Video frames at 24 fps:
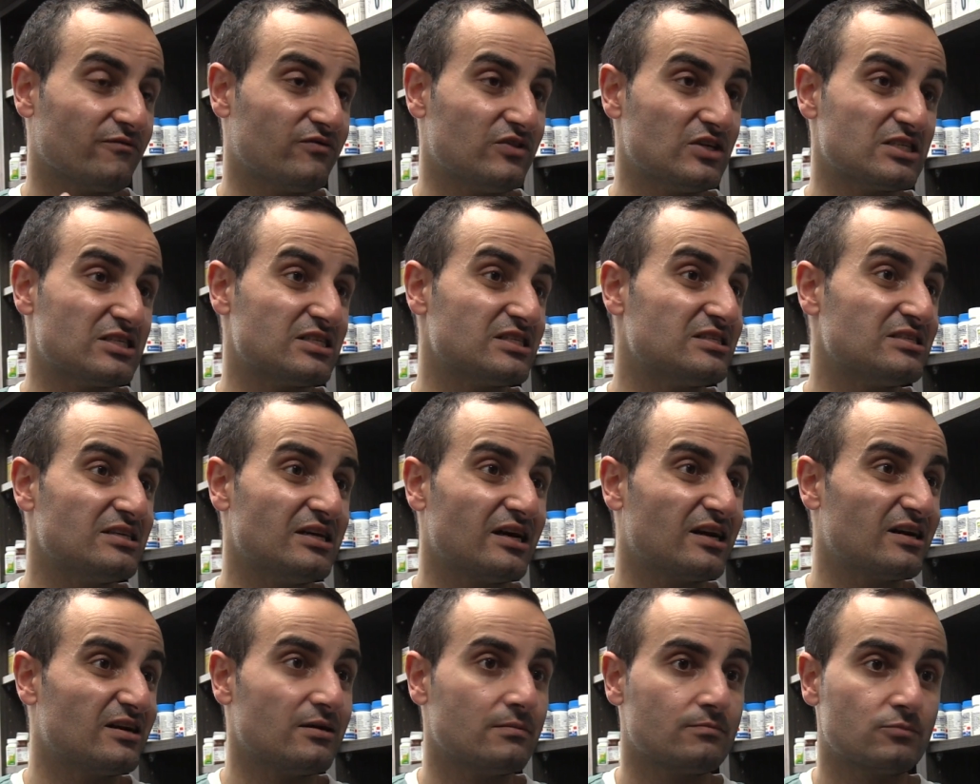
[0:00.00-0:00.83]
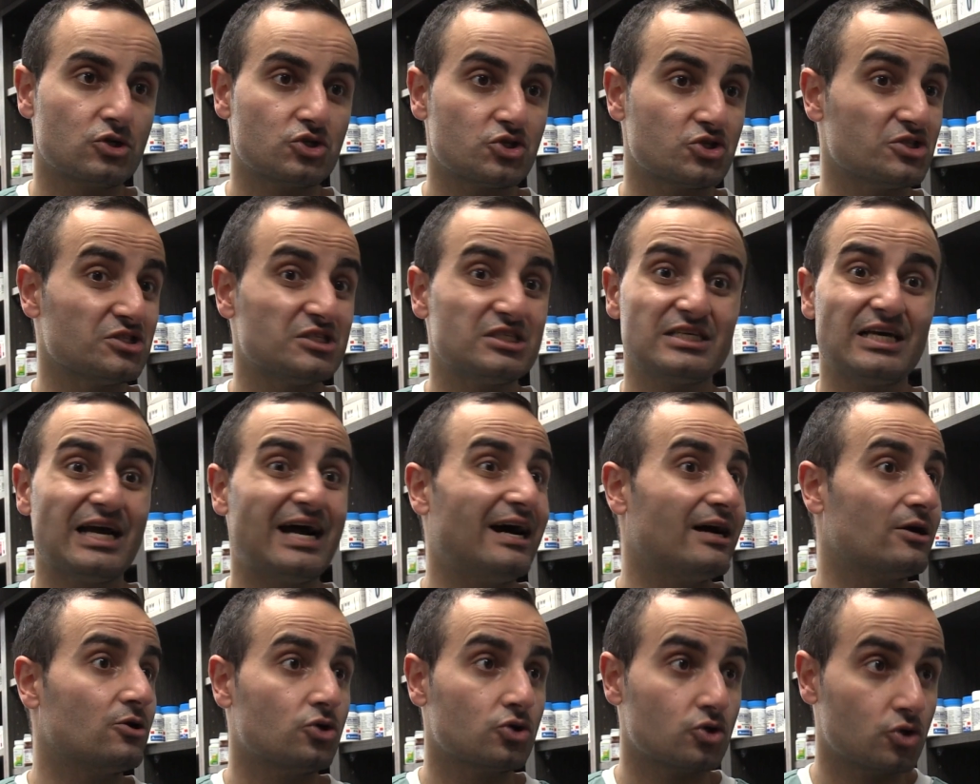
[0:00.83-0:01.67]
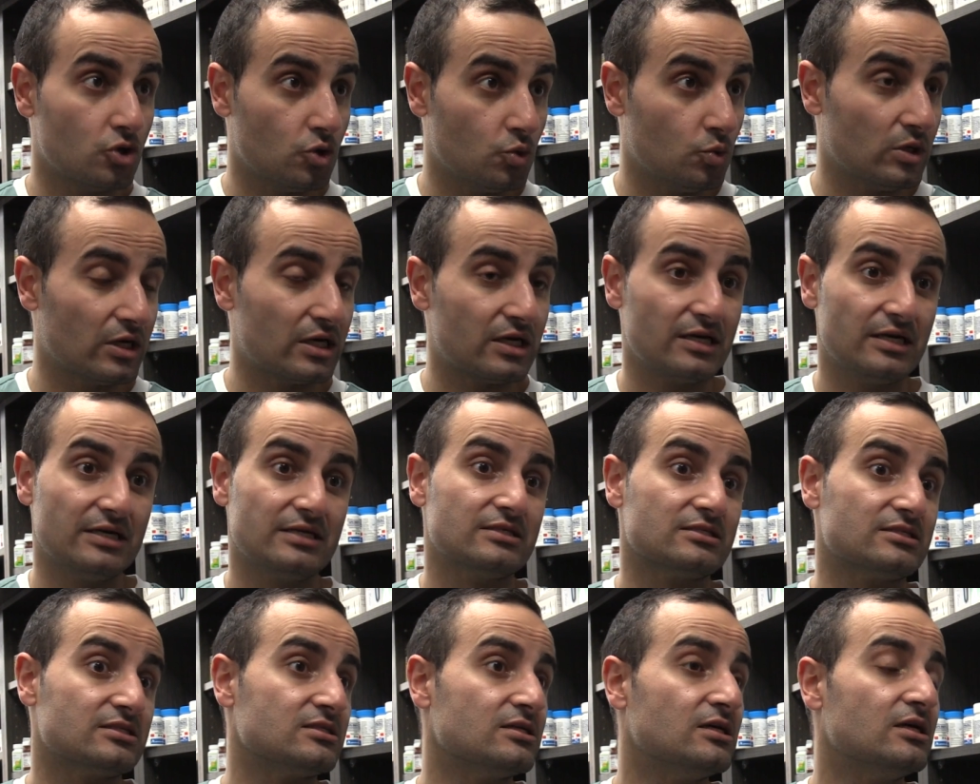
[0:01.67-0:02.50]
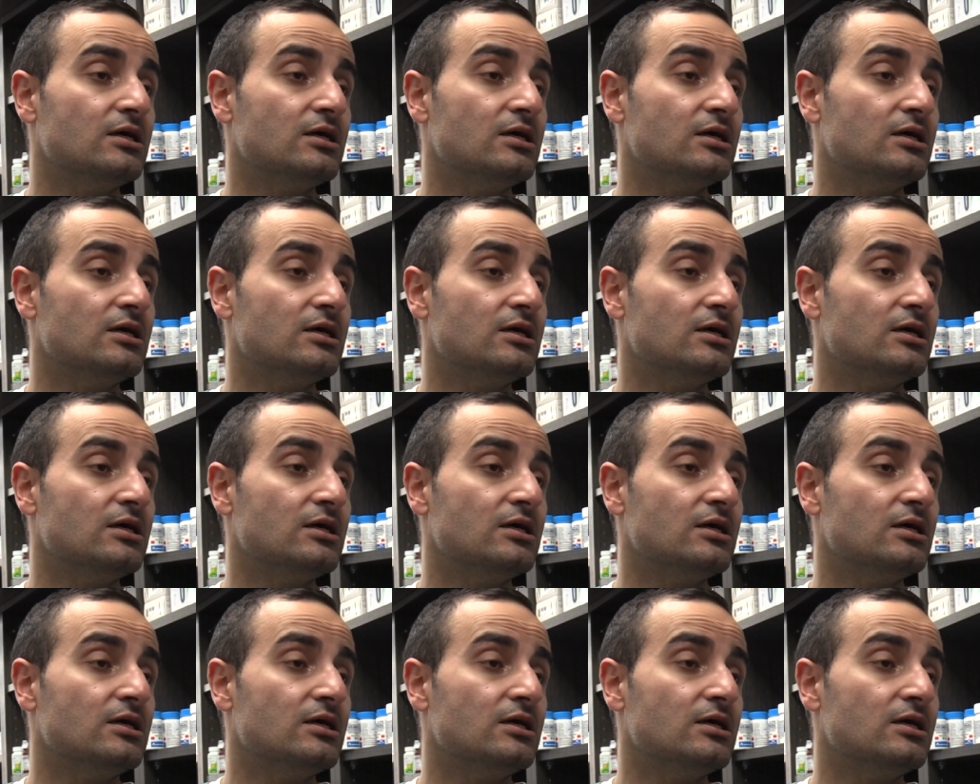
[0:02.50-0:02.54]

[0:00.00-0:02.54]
If this is not an emergency, I don't know what is.